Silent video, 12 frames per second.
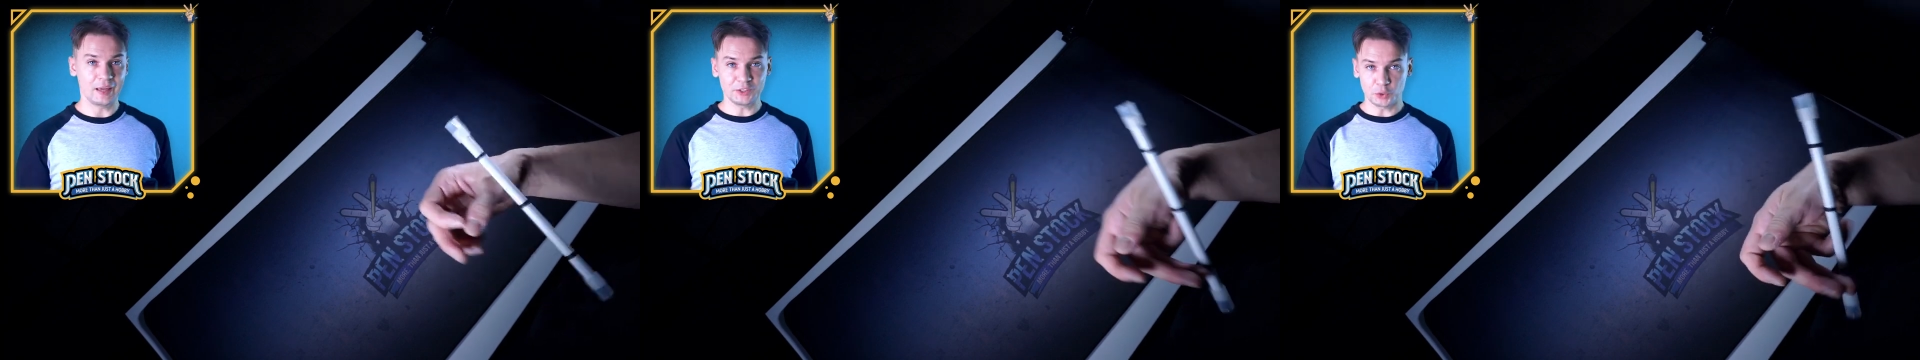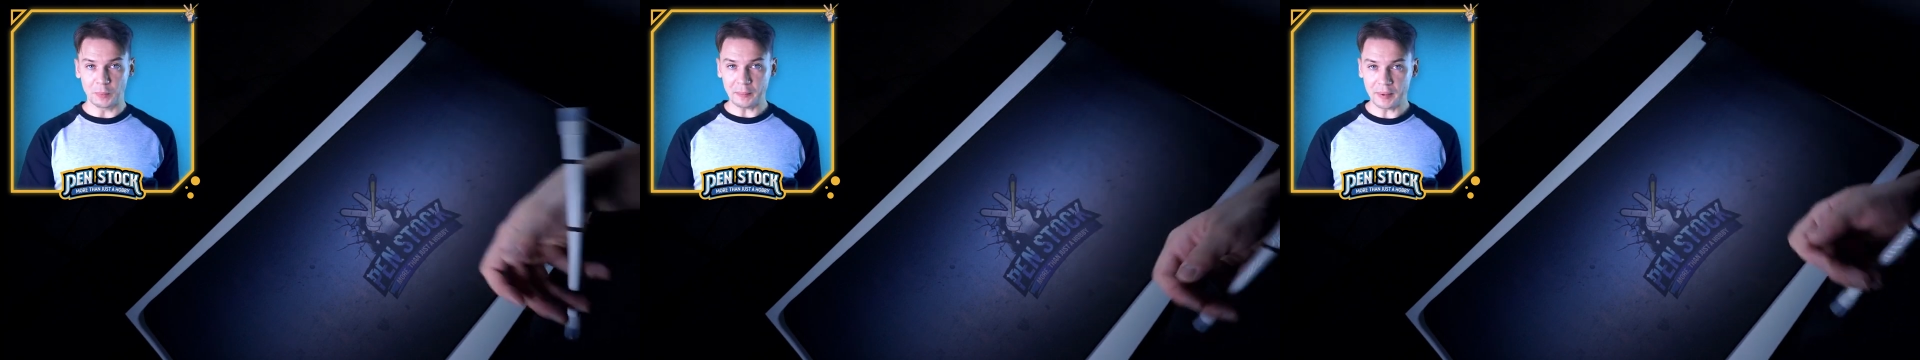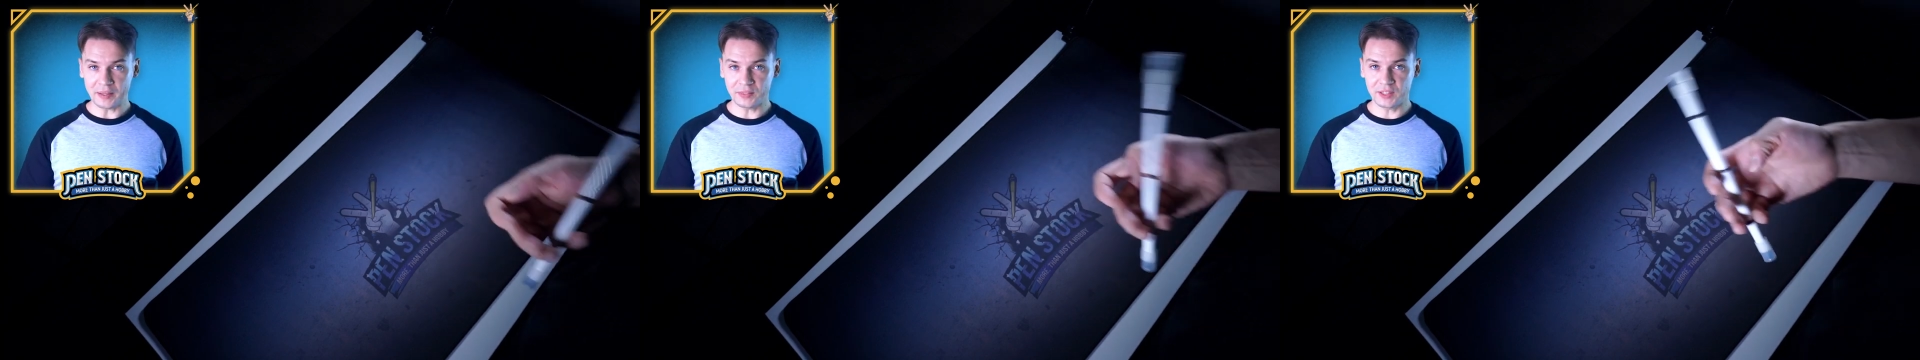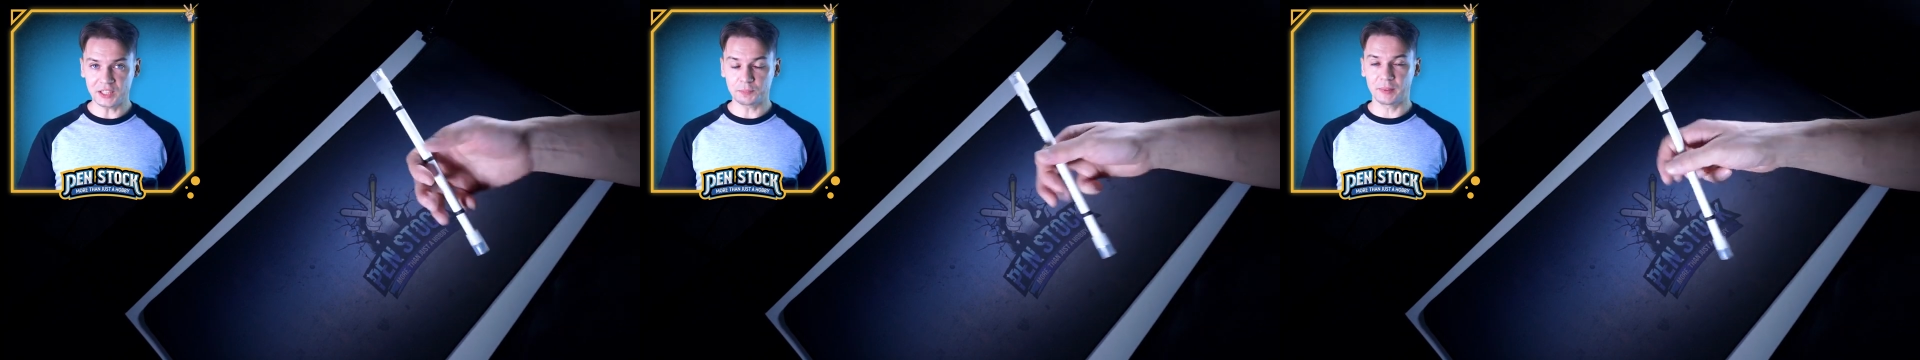And to my
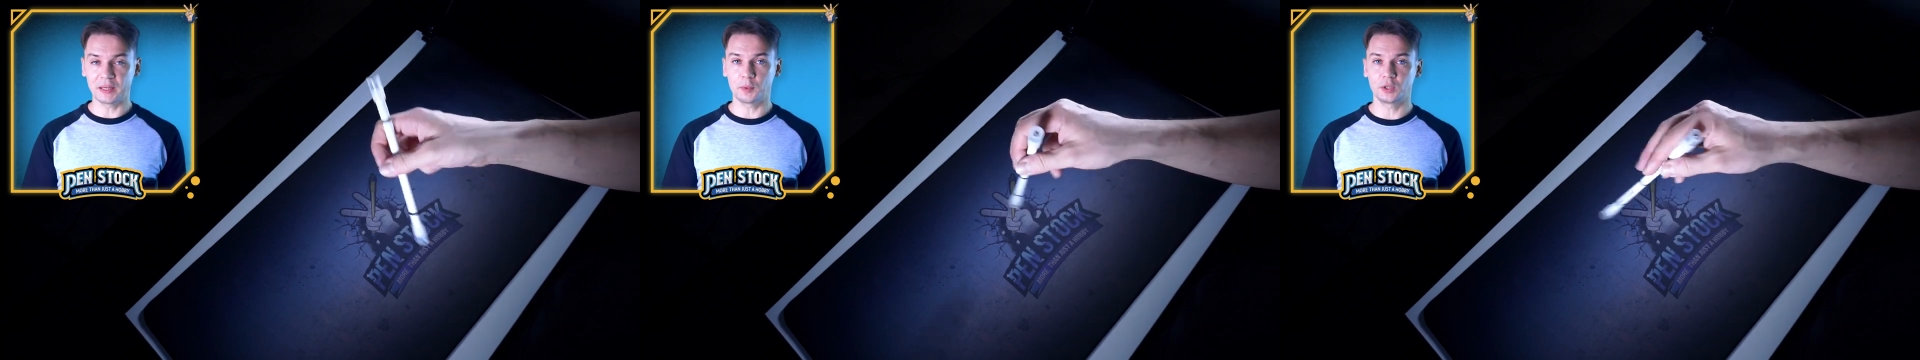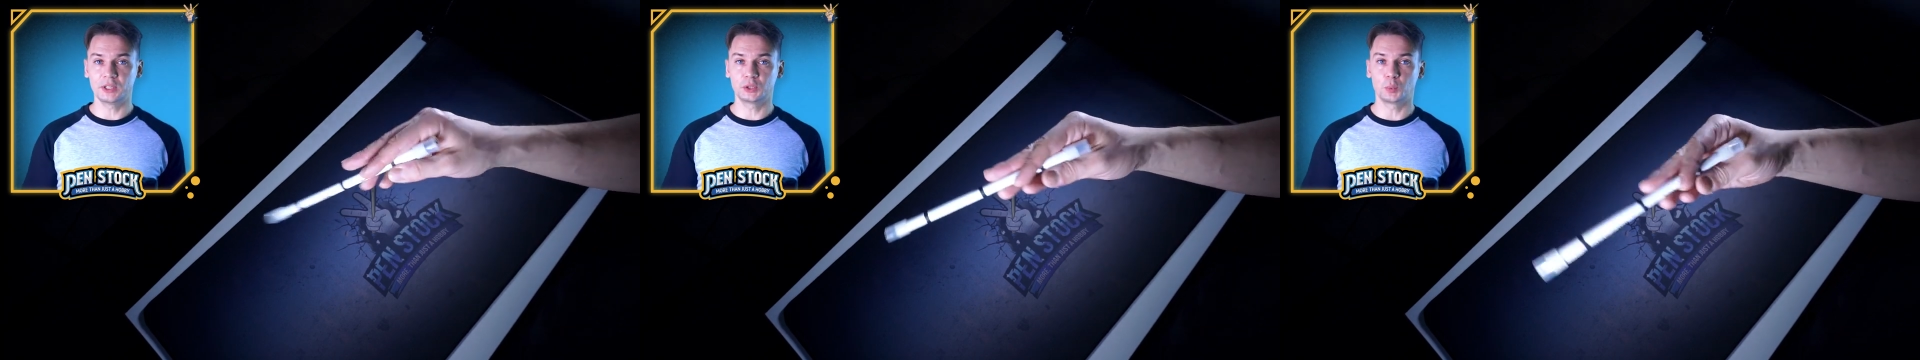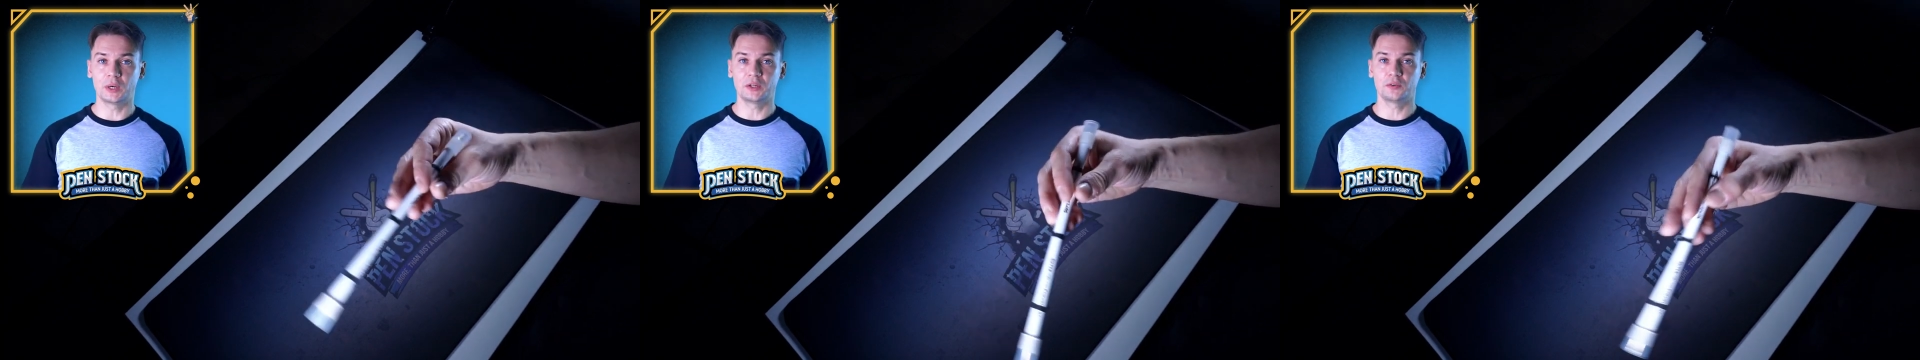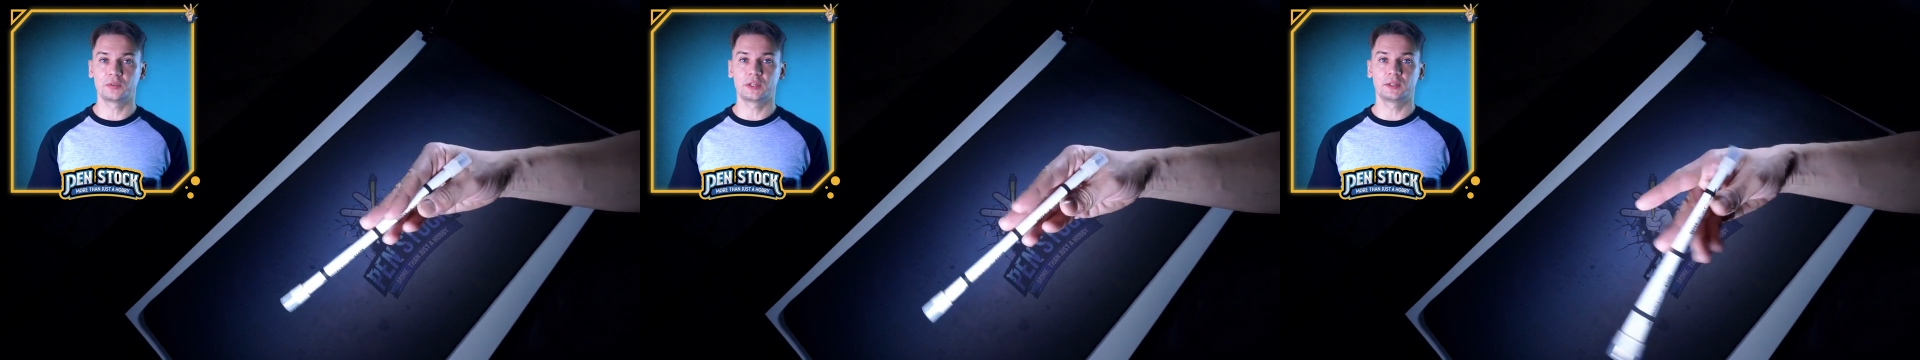mind, this pen mod is one
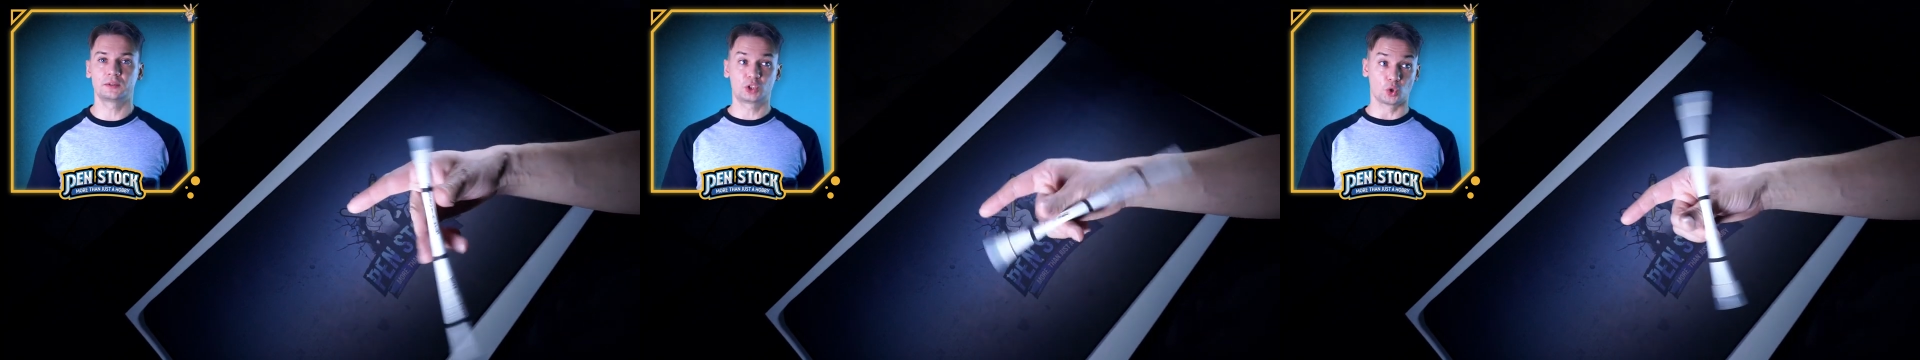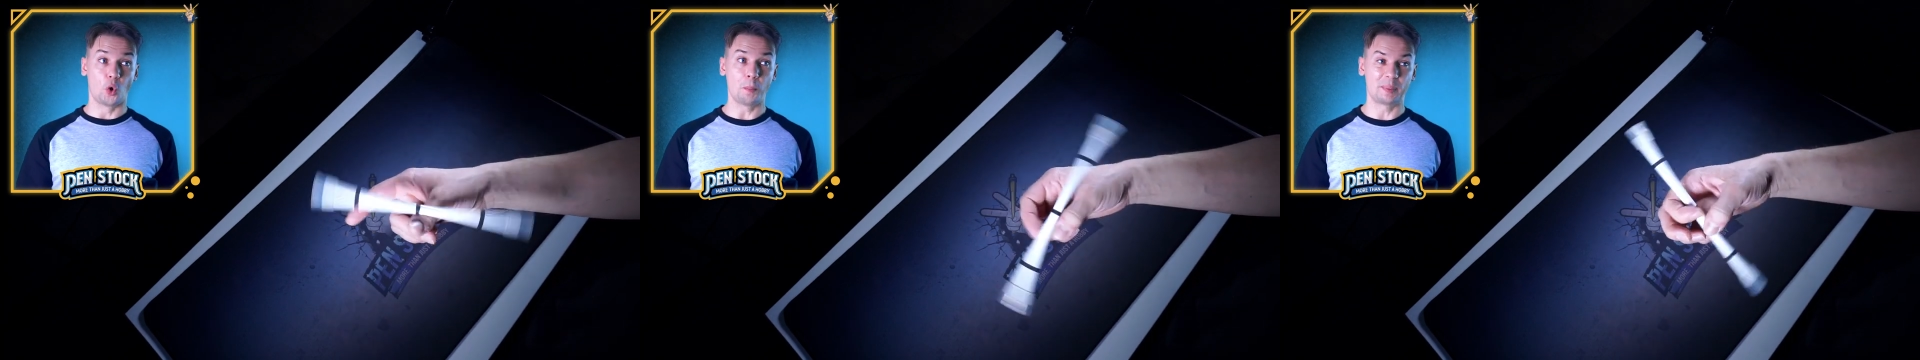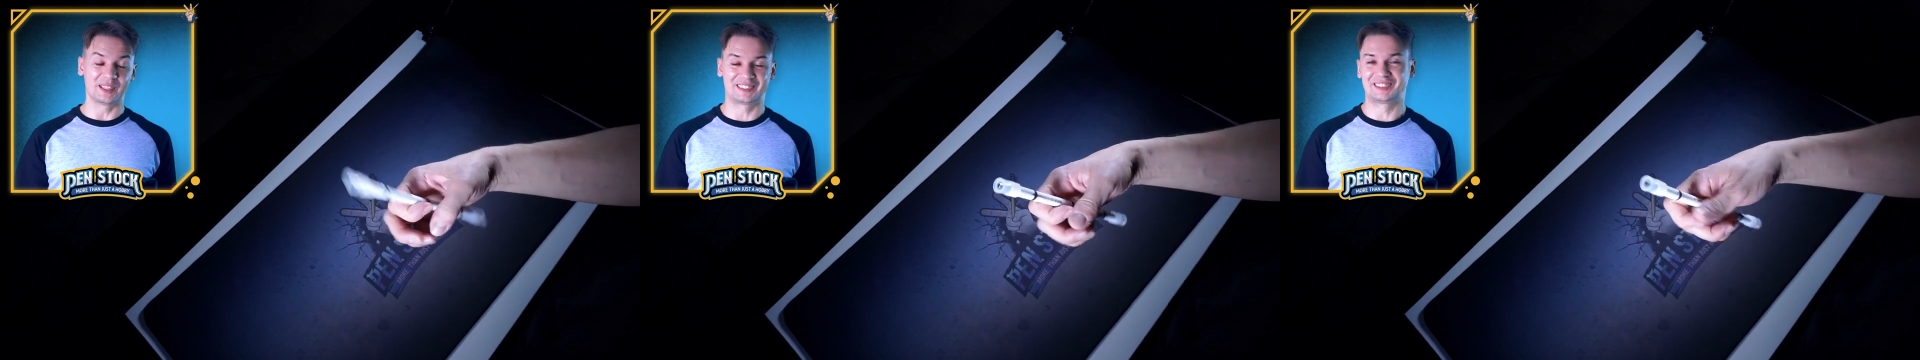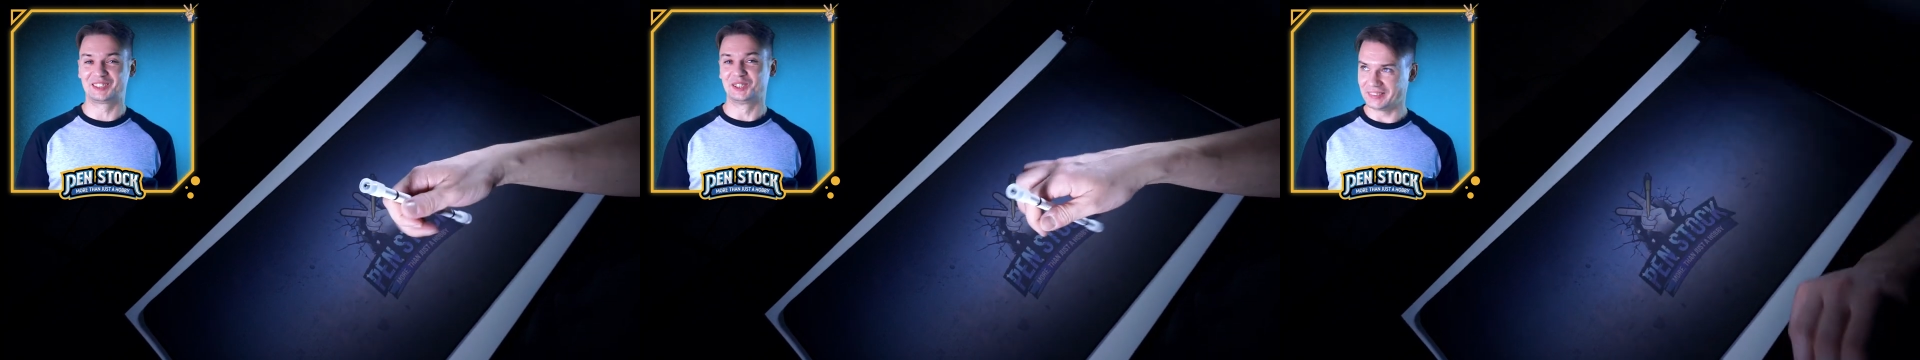of the
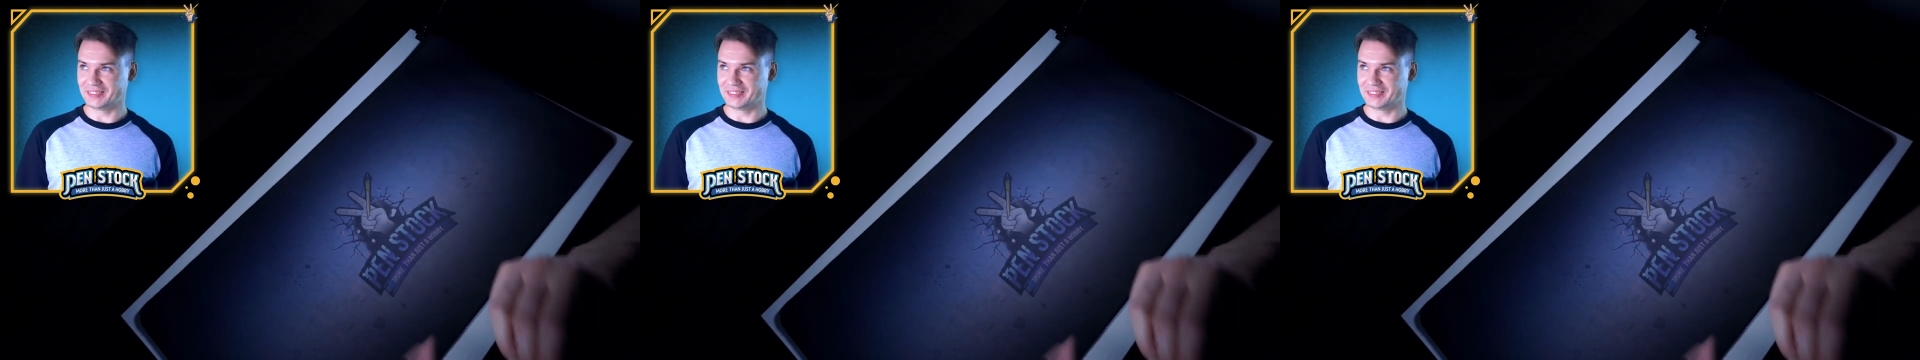toppest,